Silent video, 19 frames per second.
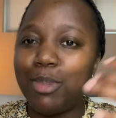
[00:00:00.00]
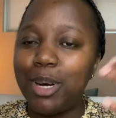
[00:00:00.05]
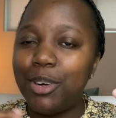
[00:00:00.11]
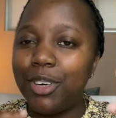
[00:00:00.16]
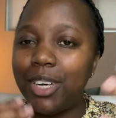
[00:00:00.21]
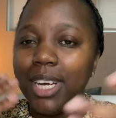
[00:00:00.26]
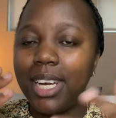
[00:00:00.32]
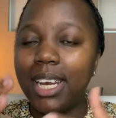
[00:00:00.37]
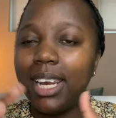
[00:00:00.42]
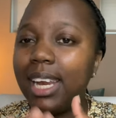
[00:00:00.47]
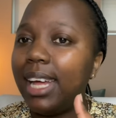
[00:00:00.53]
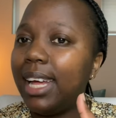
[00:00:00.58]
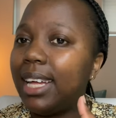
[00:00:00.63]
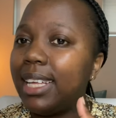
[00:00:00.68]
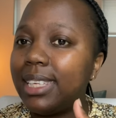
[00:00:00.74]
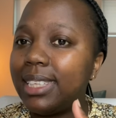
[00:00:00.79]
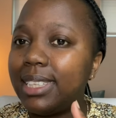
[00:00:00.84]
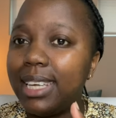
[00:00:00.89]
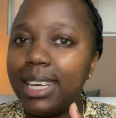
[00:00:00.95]

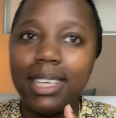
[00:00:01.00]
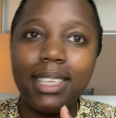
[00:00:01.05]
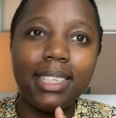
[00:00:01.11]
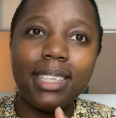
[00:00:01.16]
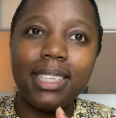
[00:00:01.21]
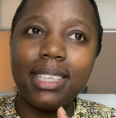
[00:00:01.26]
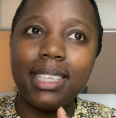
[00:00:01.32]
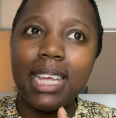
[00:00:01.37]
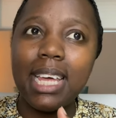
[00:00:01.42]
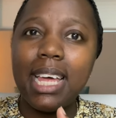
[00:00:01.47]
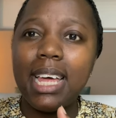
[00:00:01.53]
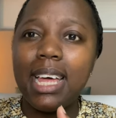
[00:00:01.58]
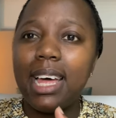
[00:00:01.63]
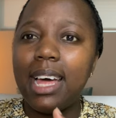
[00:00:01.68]
marine-like scents.